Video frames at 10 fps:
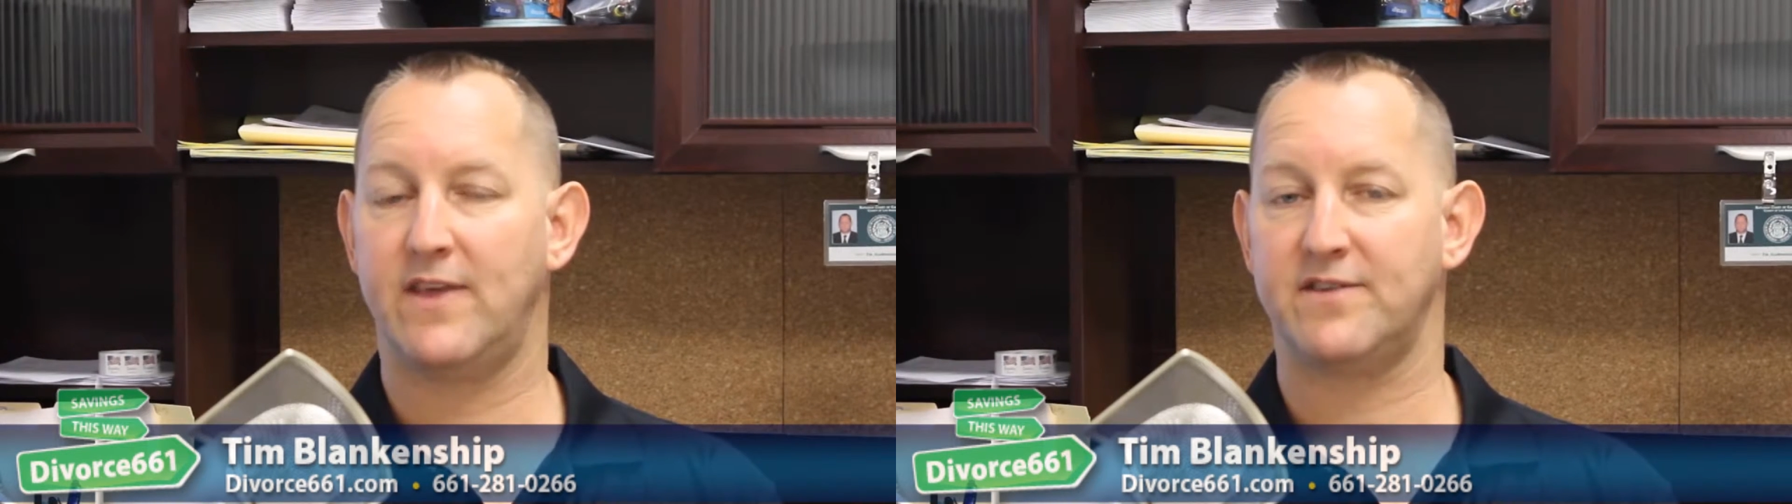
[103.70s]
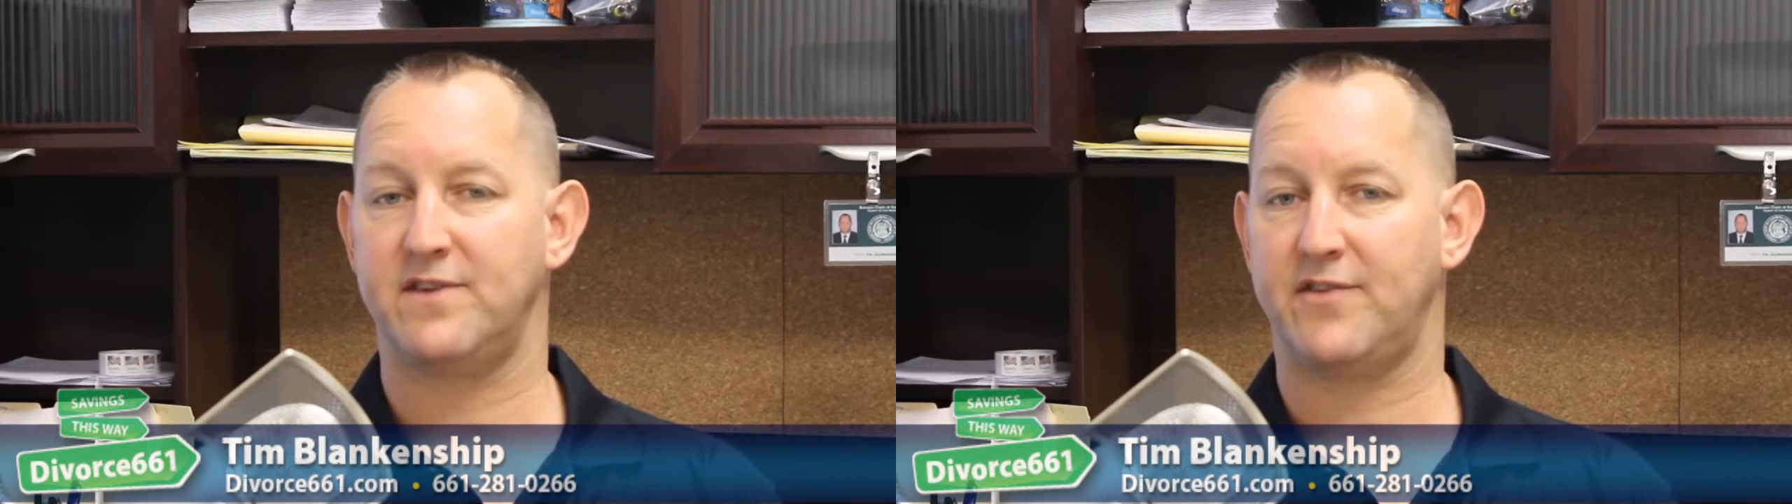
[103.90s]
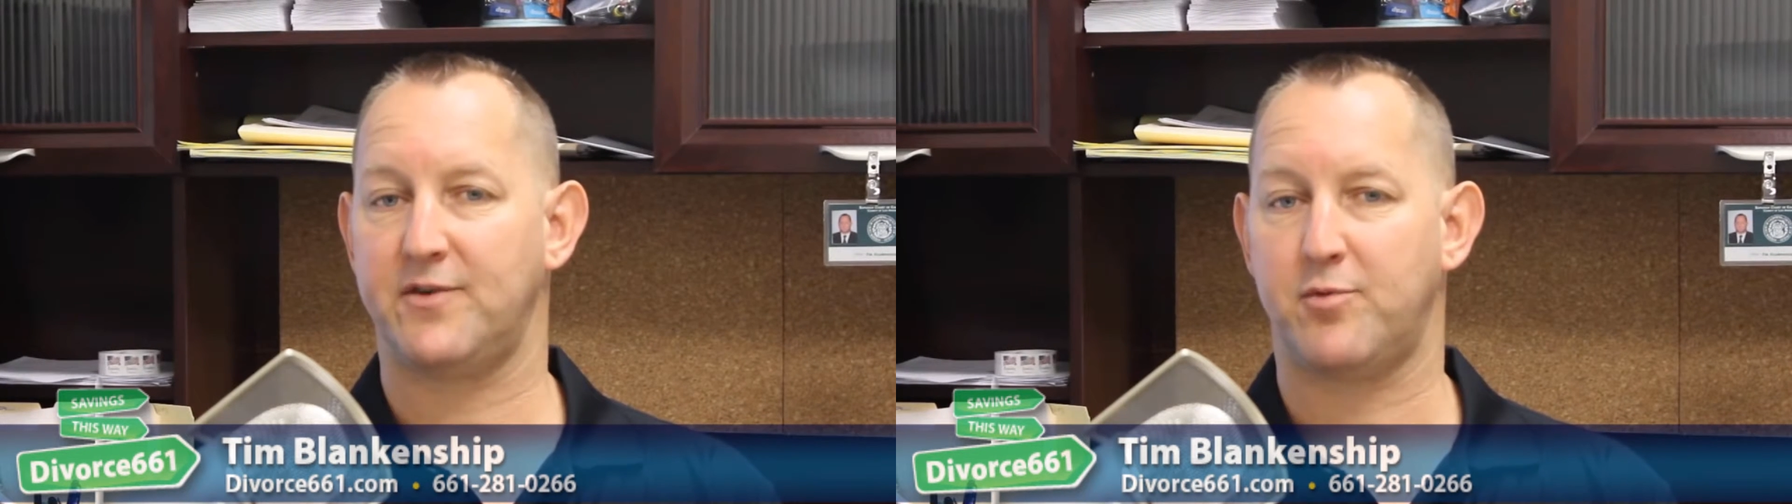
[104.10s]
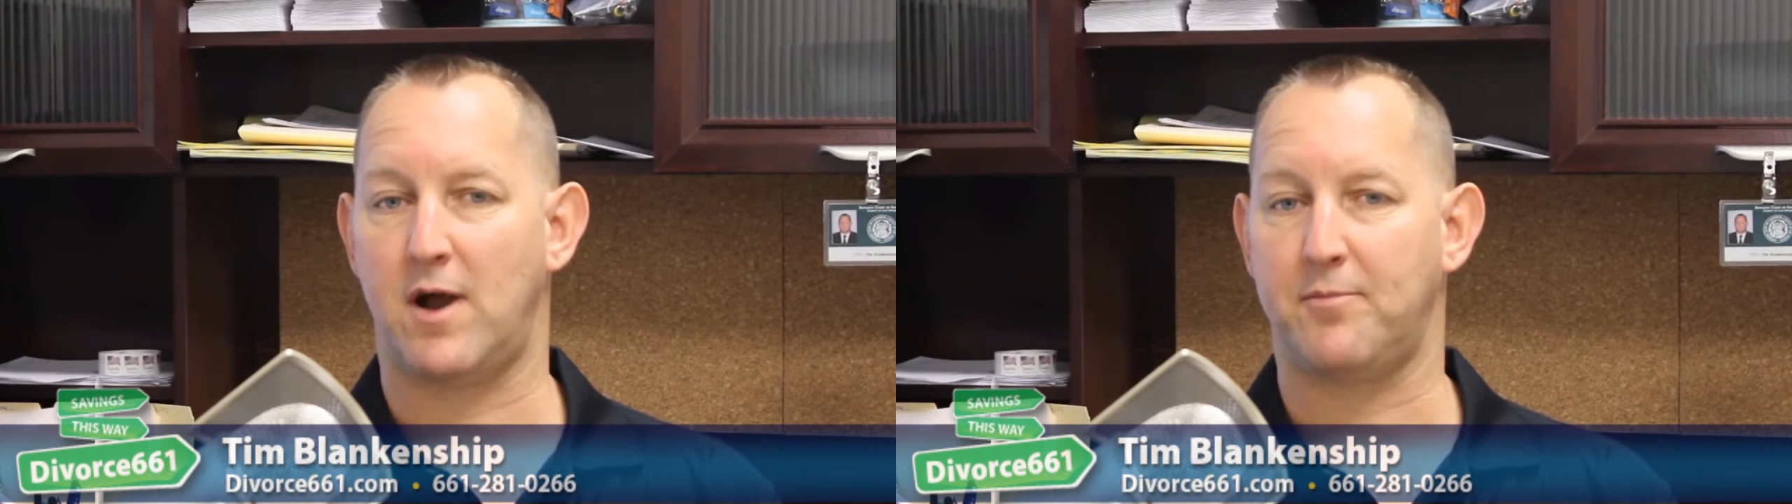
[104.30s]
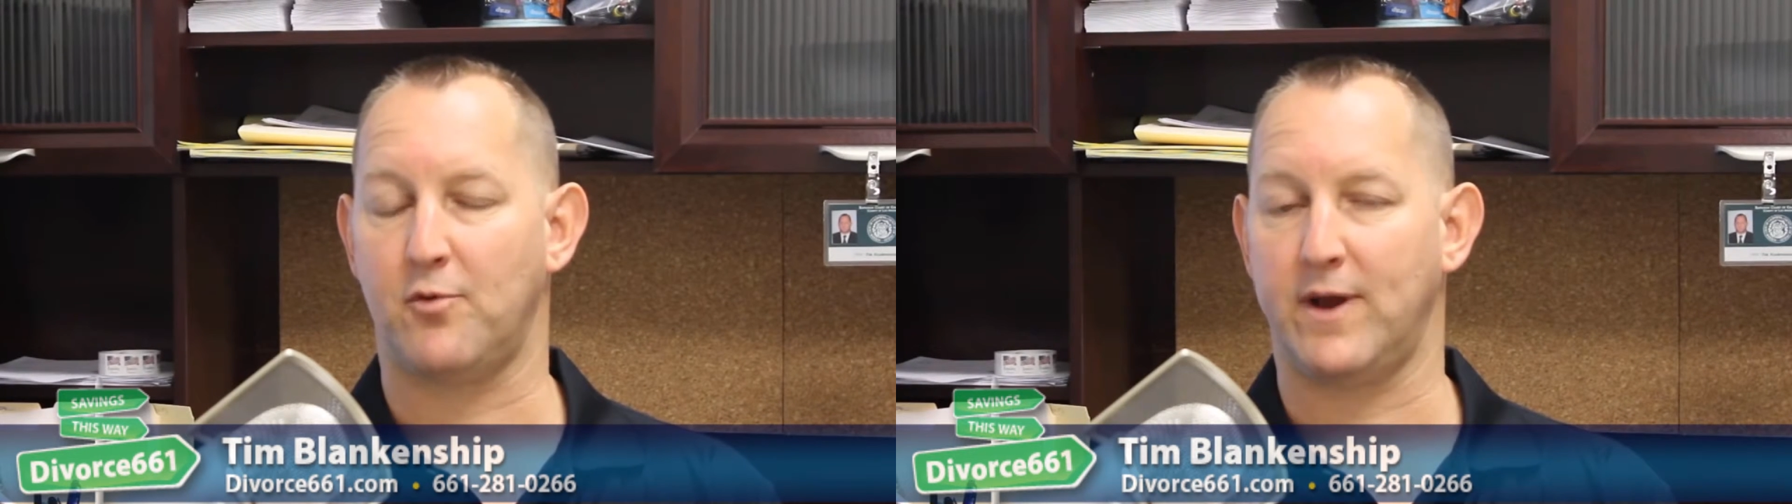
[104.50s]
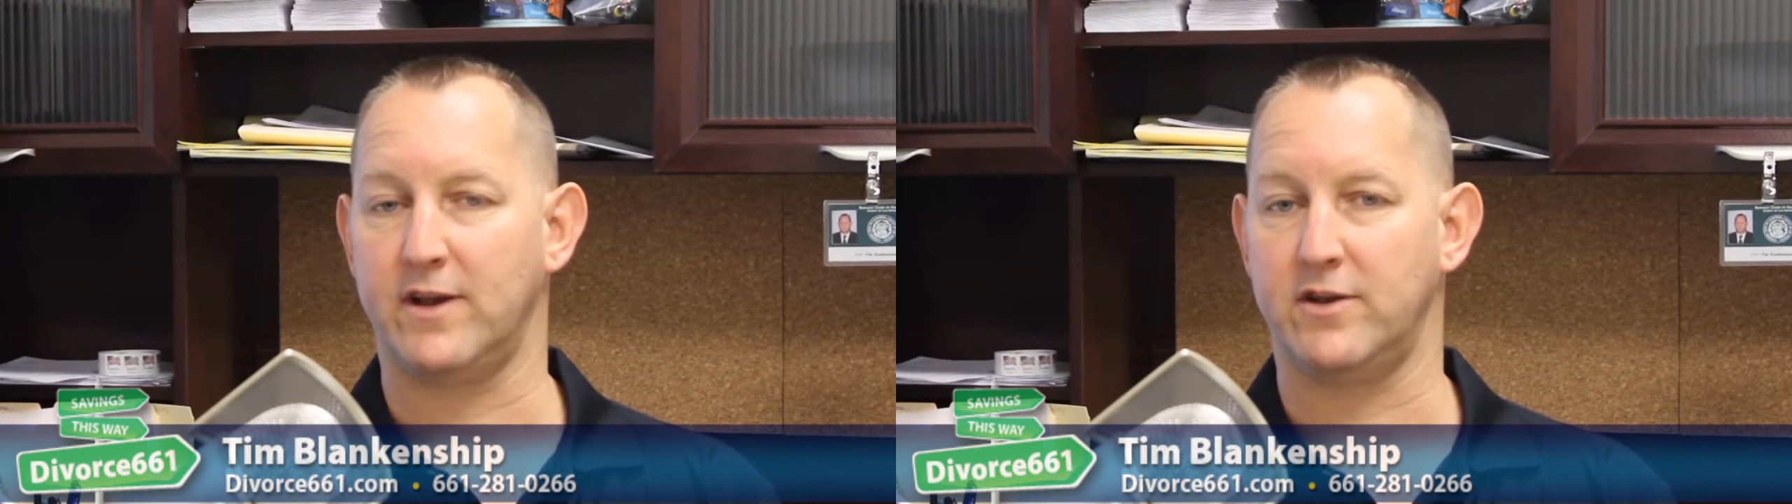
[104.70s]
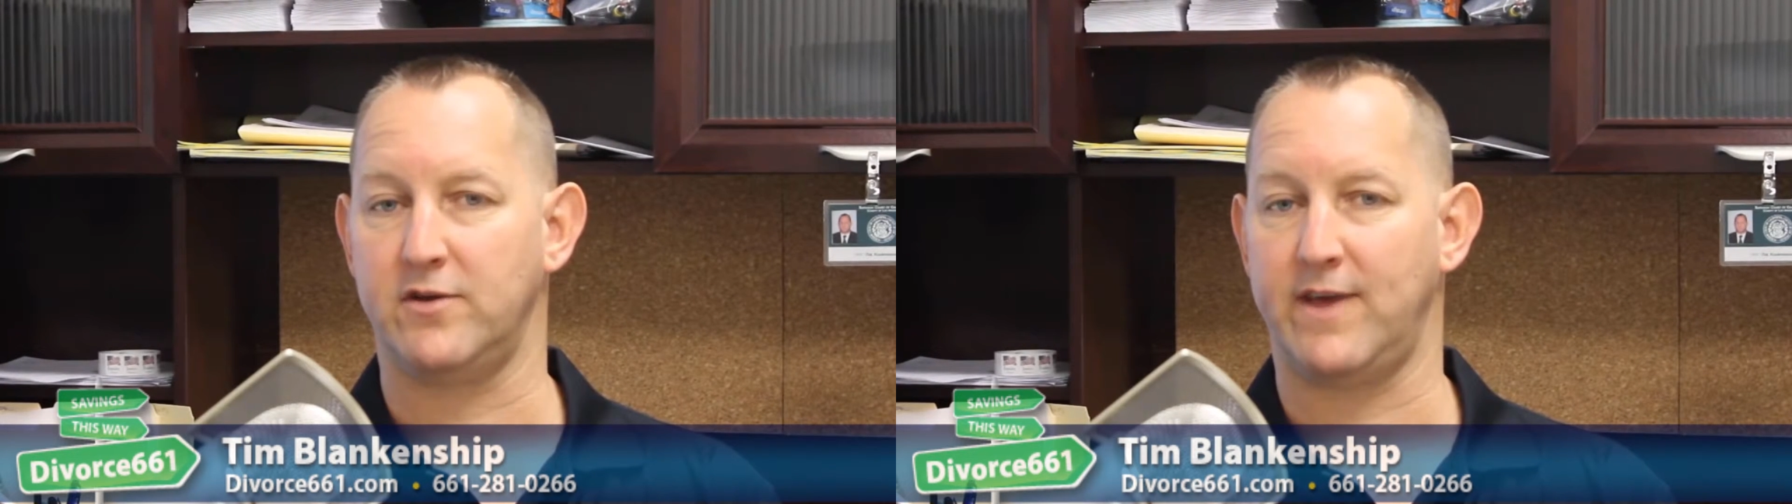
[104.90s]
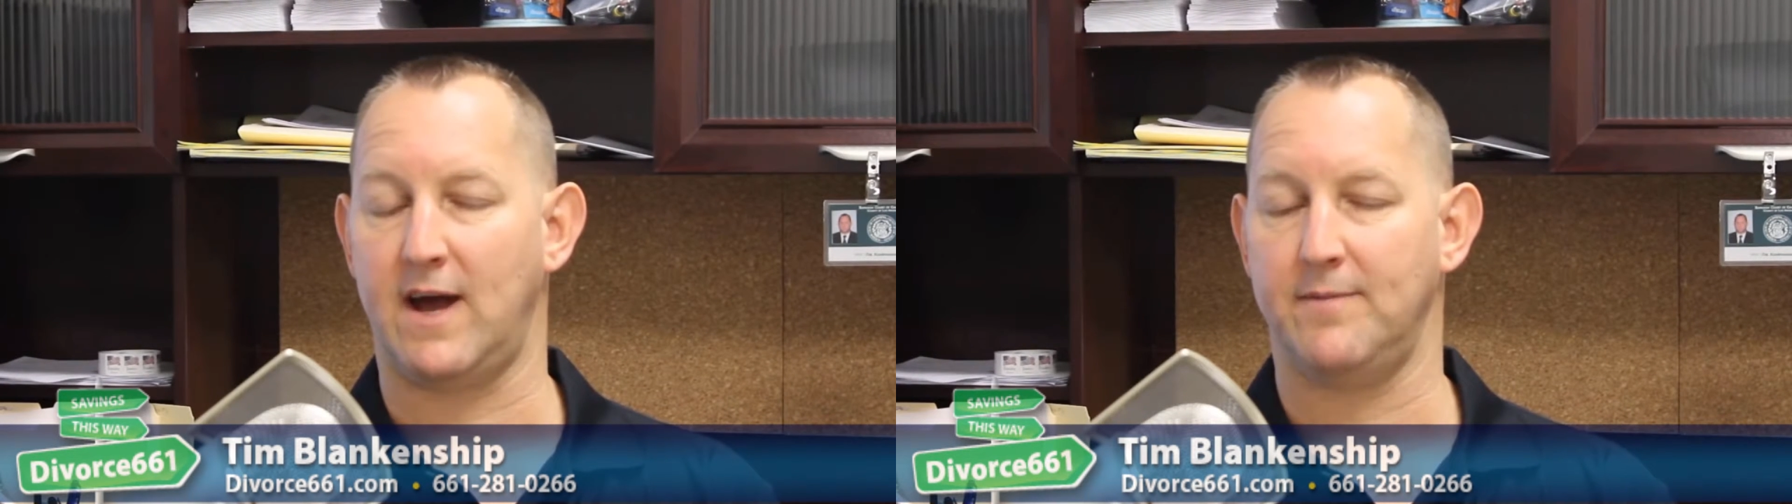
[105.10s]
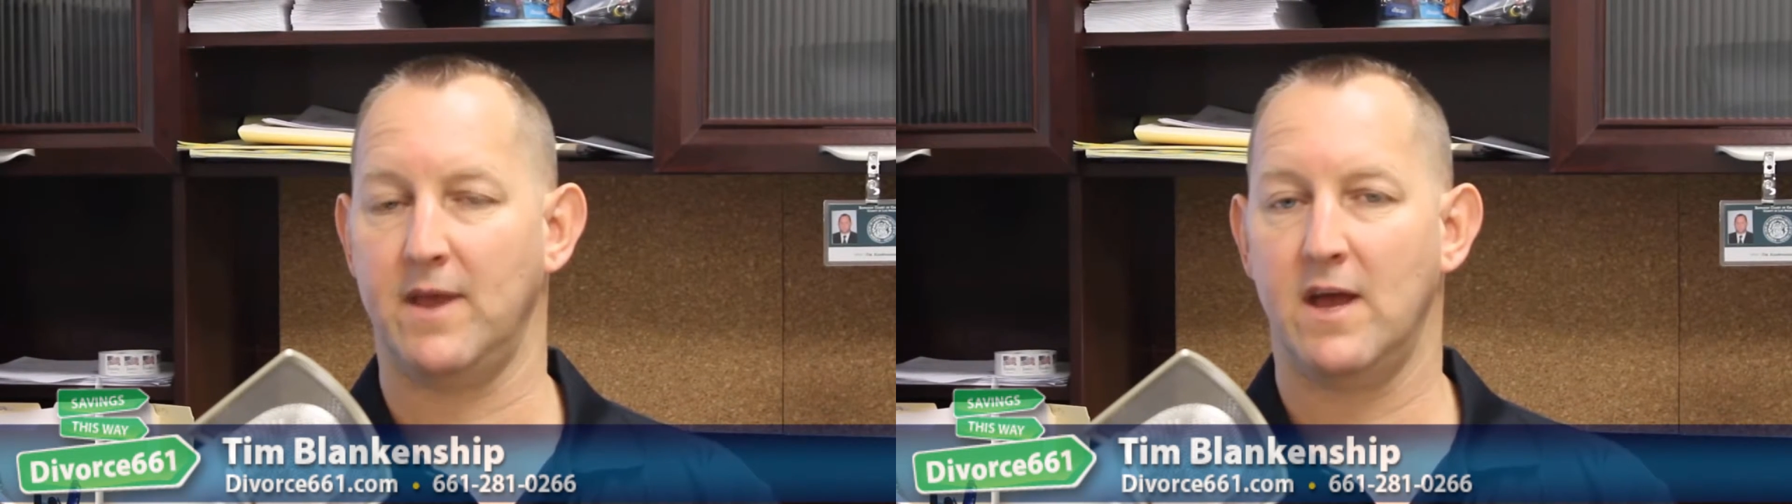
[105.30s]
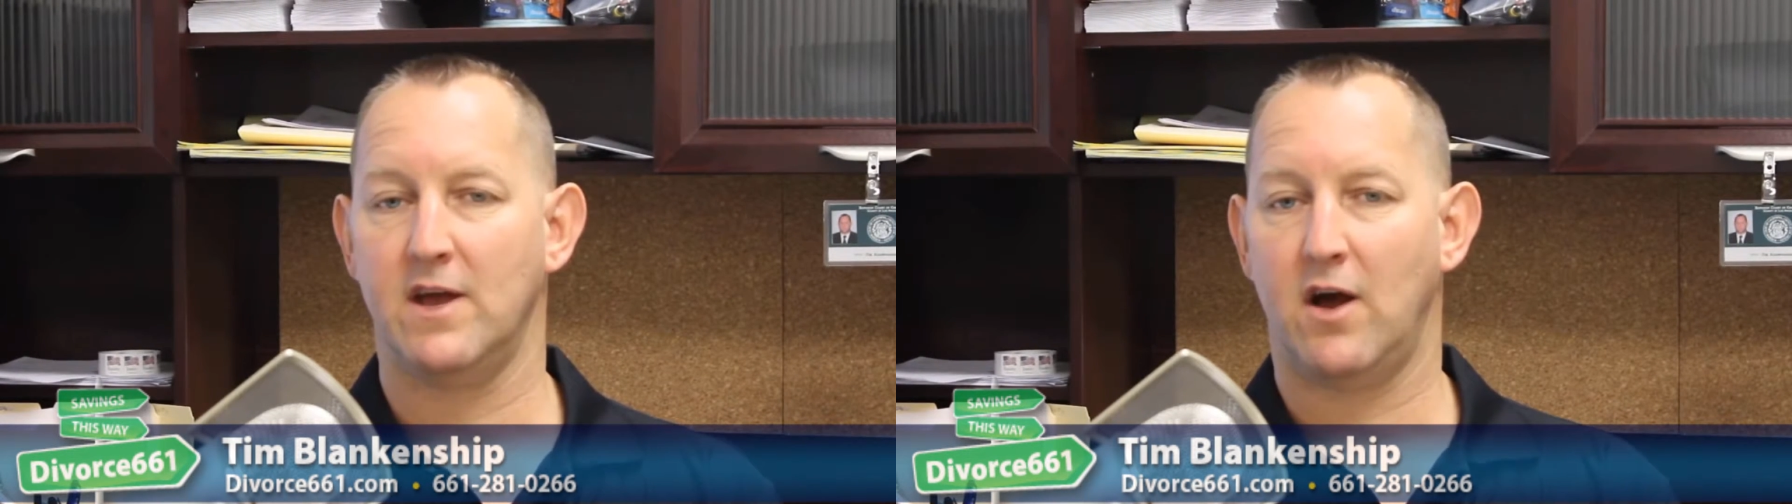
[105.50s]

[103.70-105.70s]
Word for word: That's not the proper way to do that.